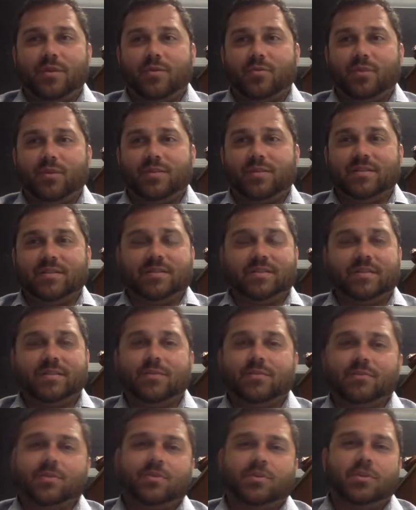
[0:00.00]
to
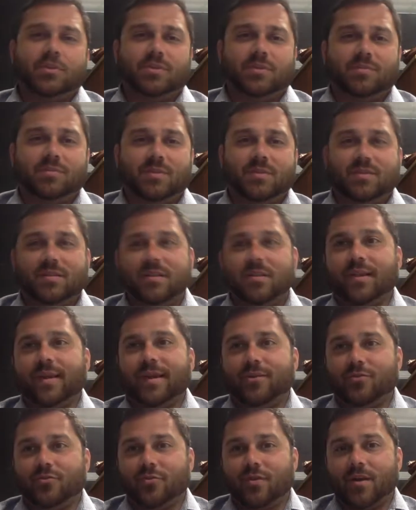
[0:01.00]
2016, so he just missed the
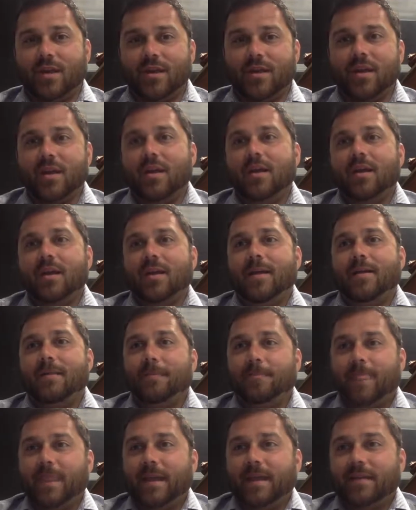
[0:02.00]
Lane train
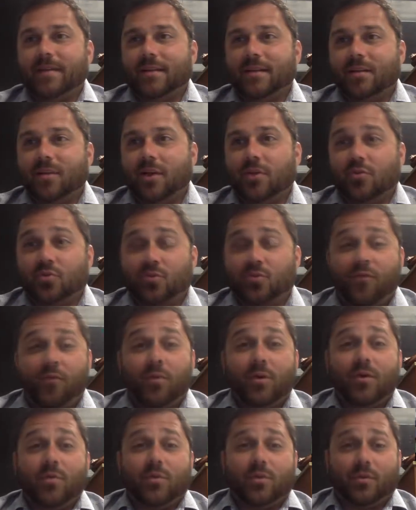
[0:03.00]
and logged
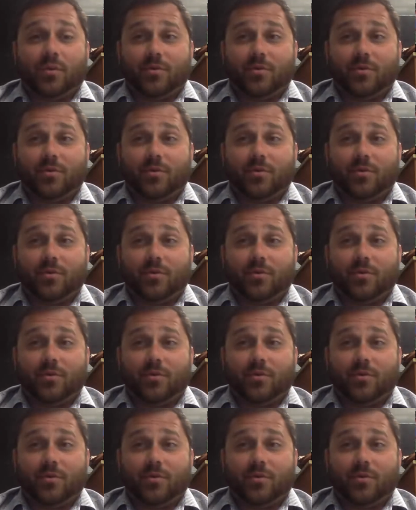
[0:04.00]
41